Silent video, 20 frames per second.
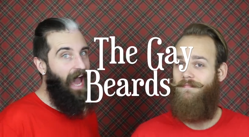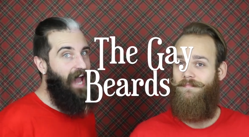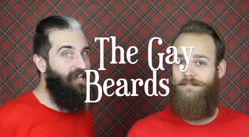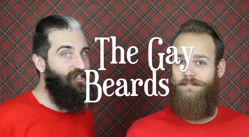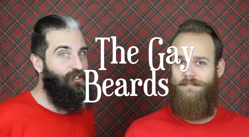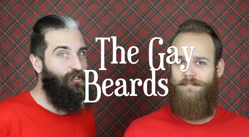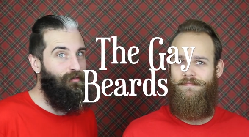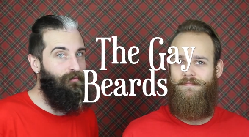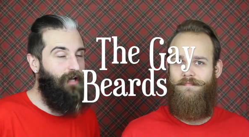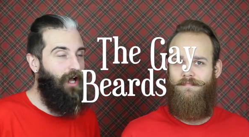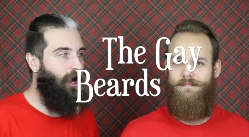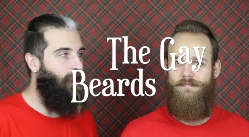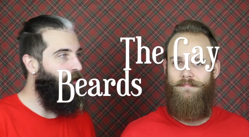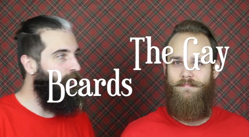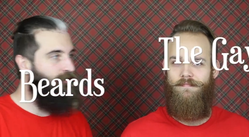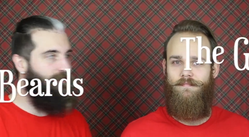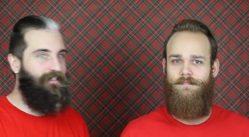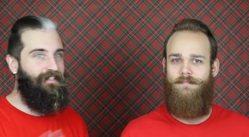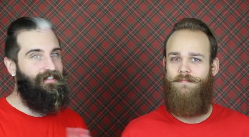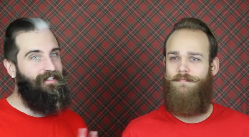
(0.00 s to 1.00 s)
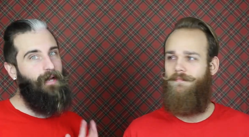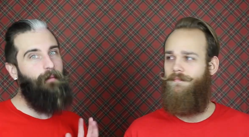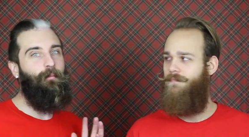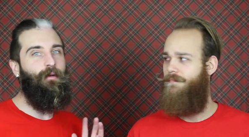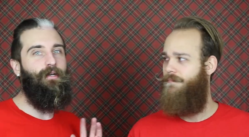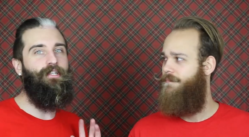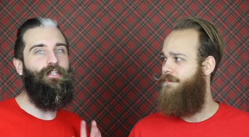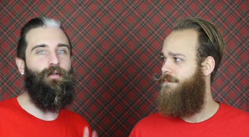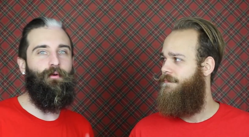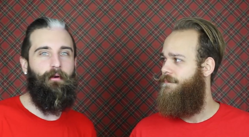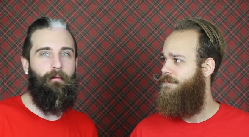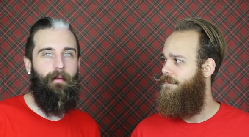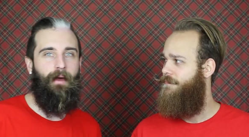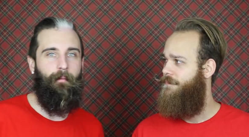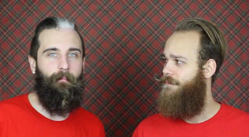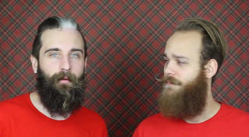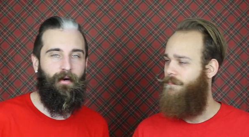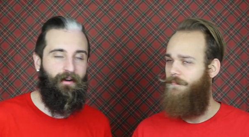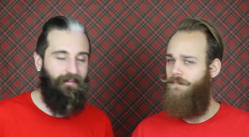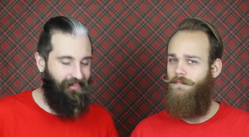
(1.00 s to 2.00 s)
Speaker 1: as you know, December to
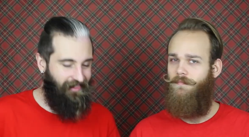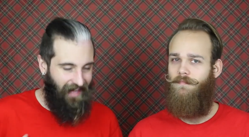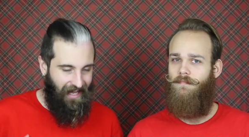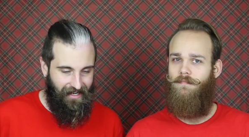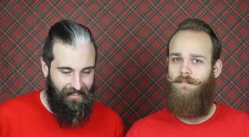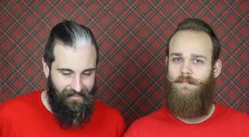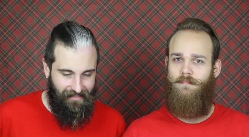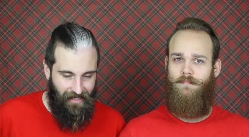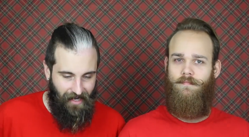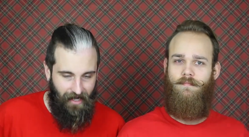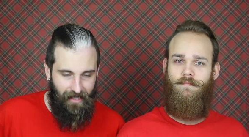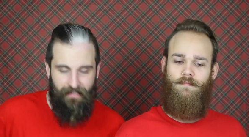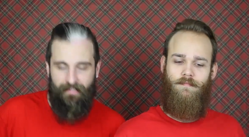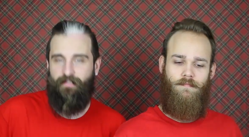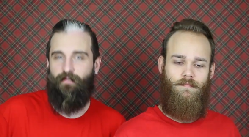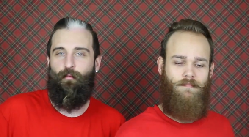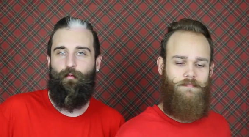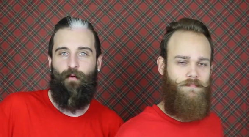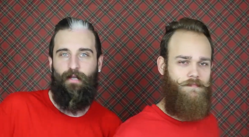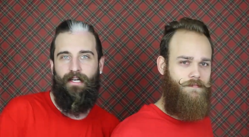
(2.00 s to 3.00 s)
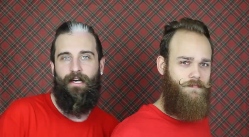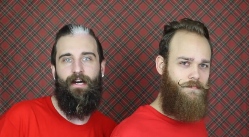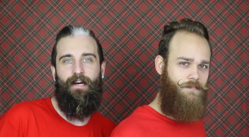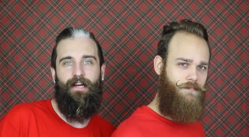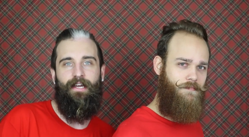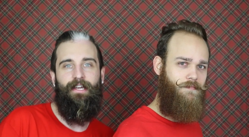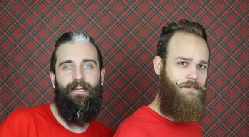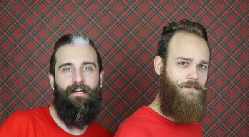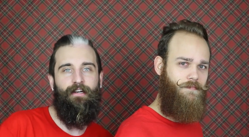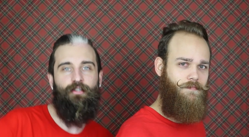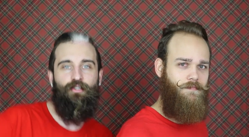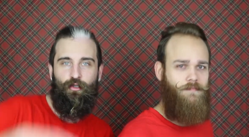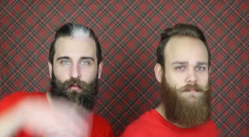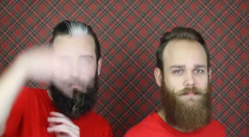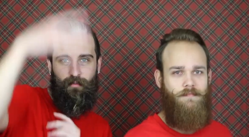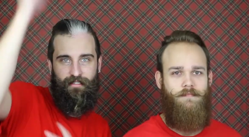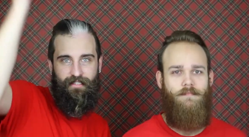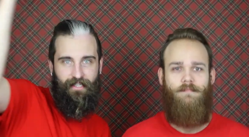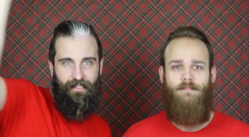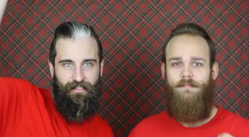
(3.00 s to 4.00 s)
remember, that is us. We are here to
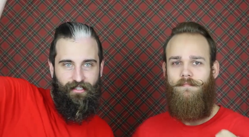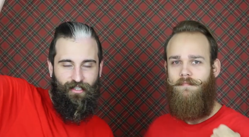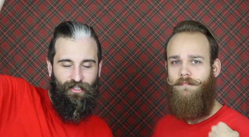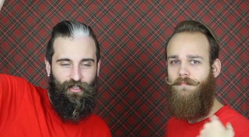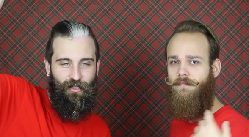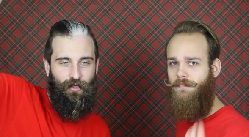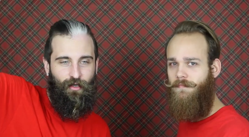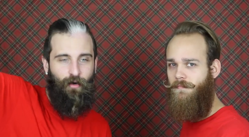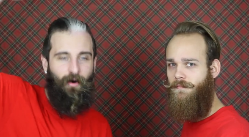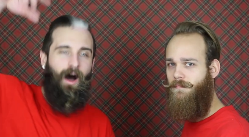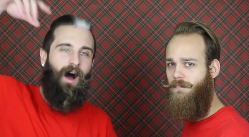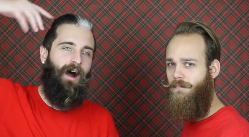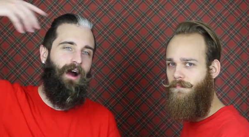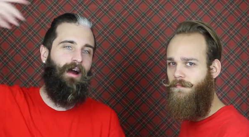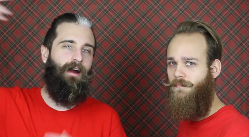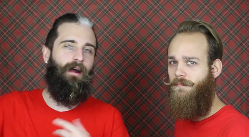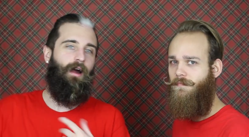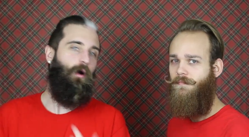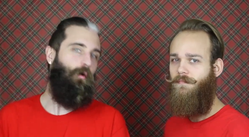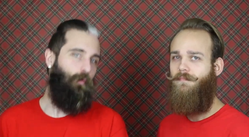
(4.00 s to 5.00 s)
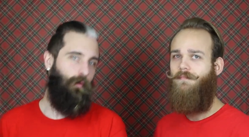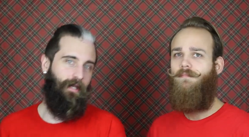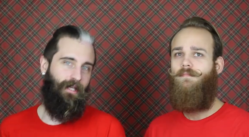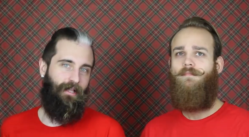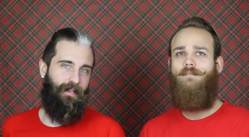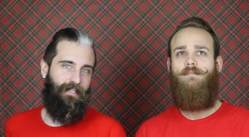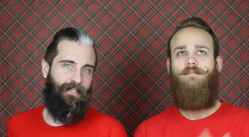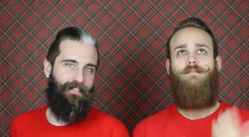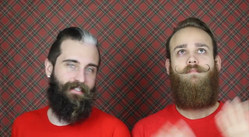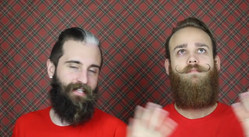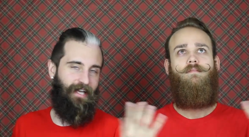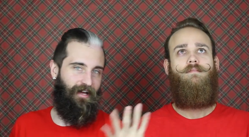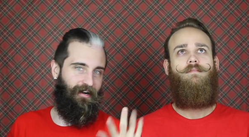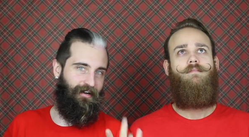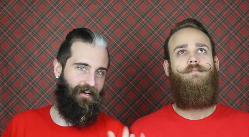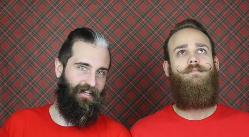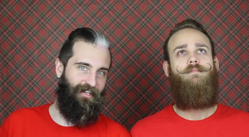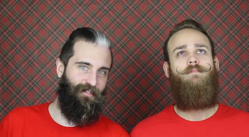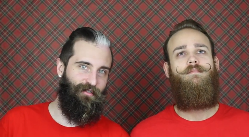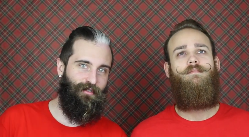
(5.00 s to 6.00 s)
present to you our weekly
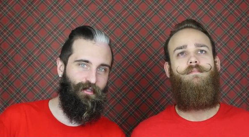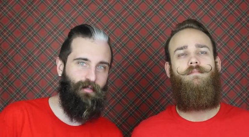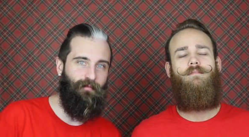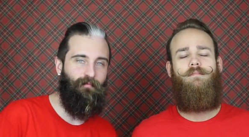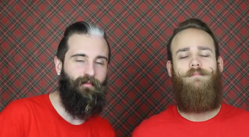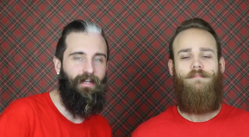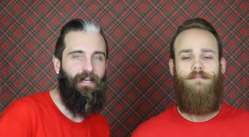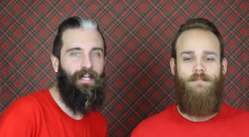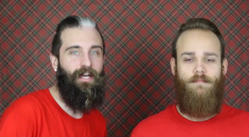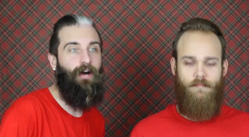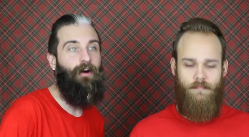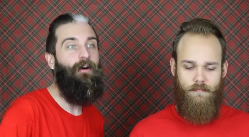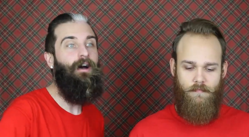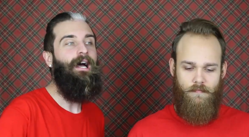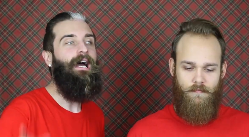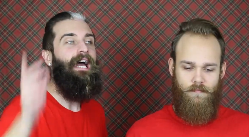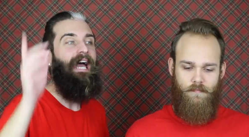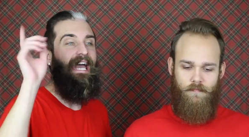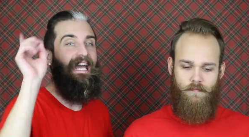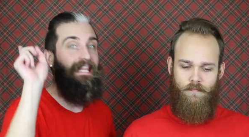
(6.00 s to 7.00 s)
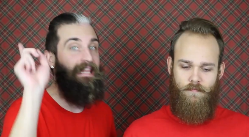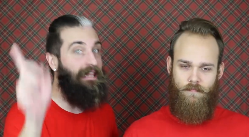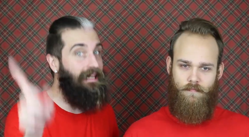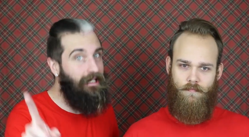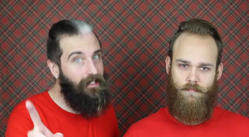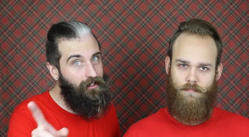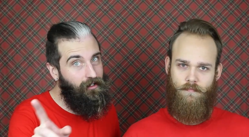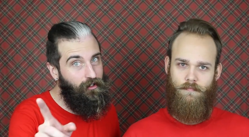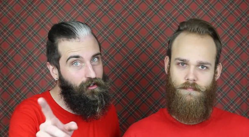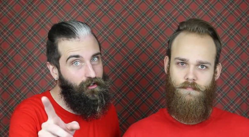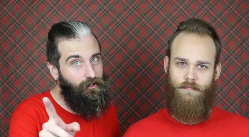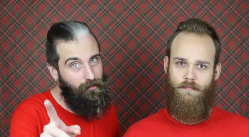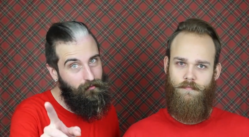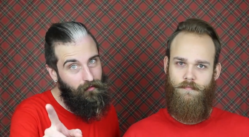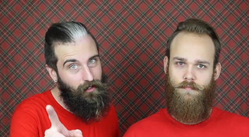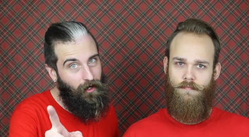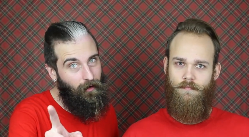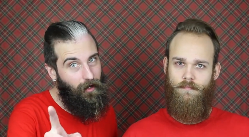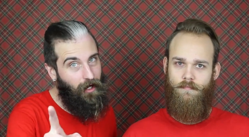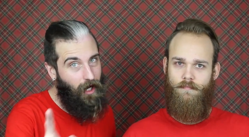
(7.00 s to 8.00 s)
Saturday YouTube video, and little do you
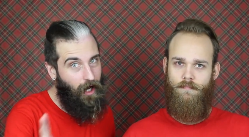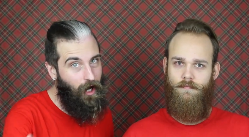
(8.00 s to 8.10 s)
know at